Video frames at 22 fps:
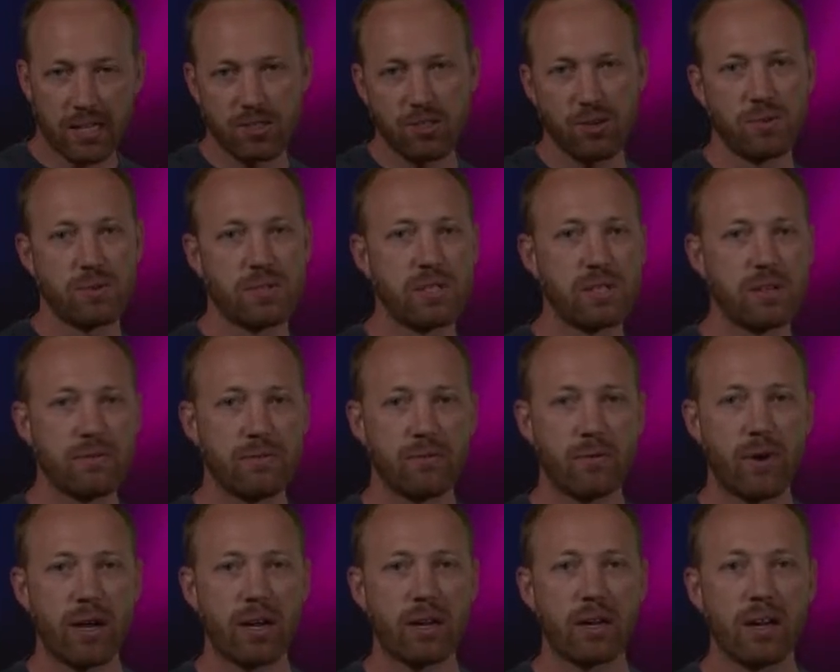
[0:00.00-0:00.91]
Joseph.
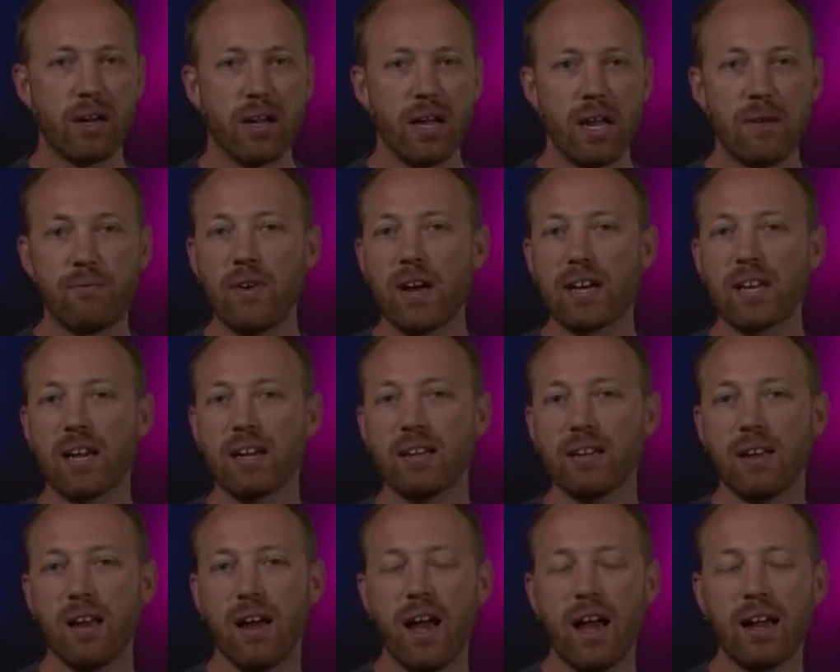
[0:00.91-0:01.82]
Like, in fact, I
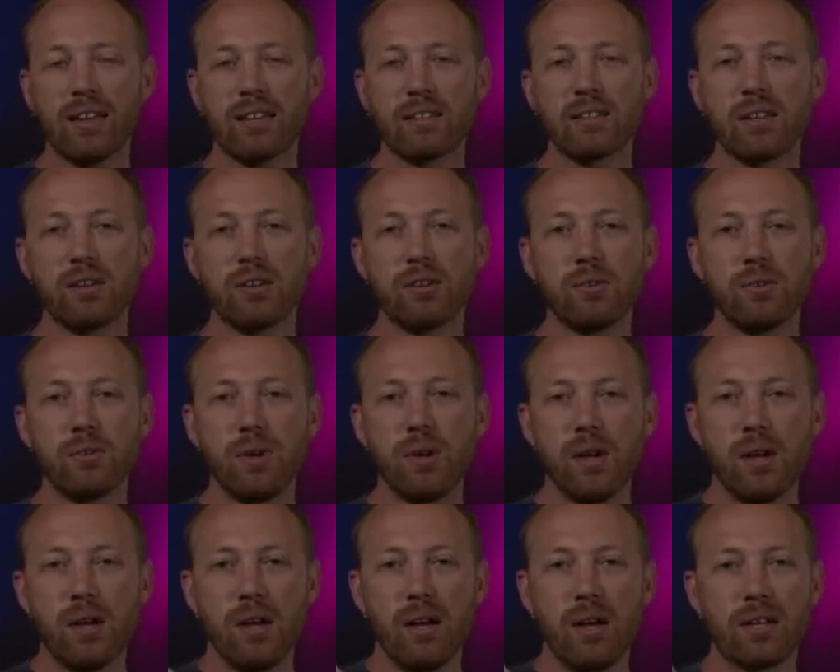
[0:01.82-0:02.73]
could tell you
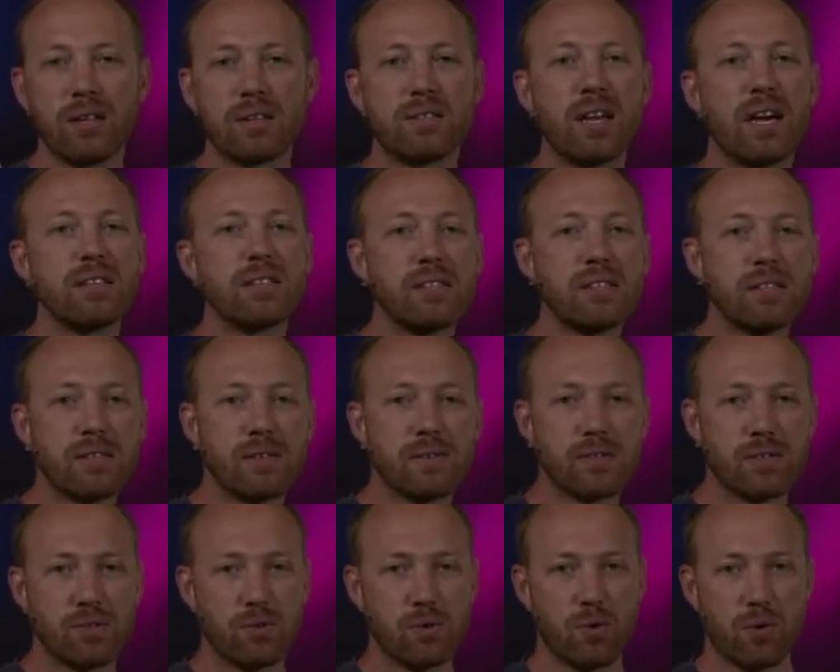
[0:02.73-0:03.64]
dozens of
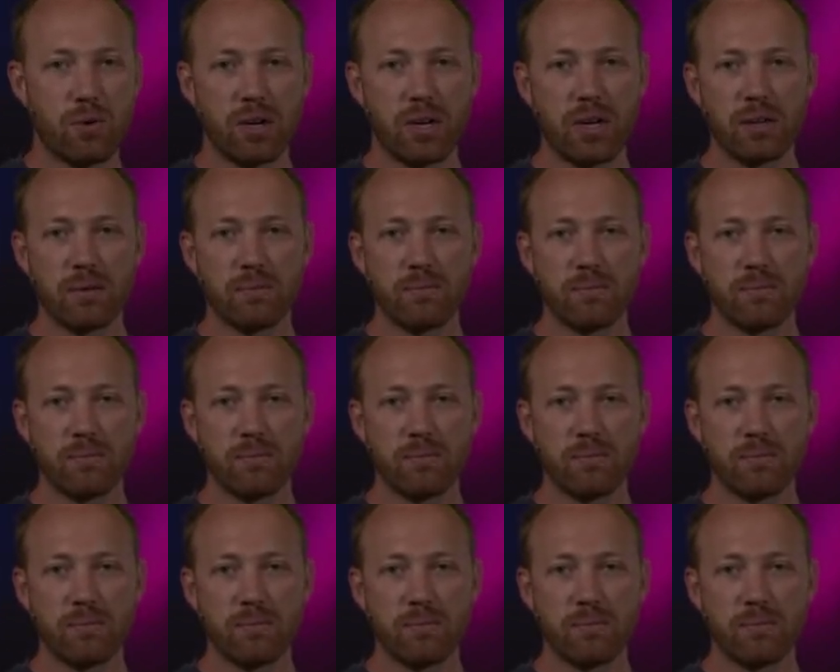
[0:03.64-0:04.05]
stories,